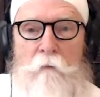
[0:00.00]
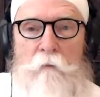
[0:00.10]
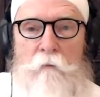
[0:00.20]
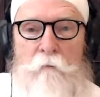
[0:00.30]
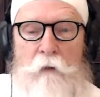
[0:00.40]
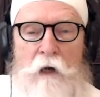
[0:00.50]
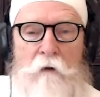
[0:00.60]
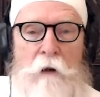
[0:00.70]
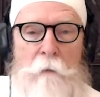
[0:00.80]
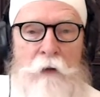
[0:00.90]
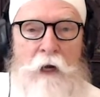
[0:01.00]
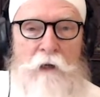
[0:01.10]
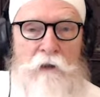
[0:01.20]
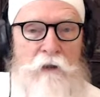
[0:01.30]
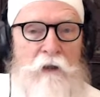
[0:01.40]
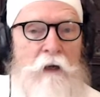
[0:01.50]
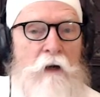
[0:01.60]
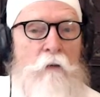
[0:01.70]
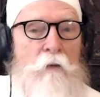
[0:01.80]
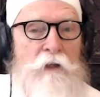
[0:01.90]
Bhai Ramdas
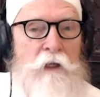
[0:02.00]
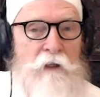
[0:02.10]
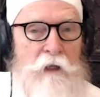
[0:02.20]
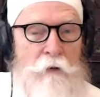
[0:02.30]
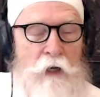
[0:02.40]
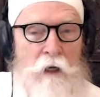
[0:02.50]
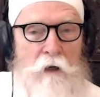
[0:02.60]
was exhibiting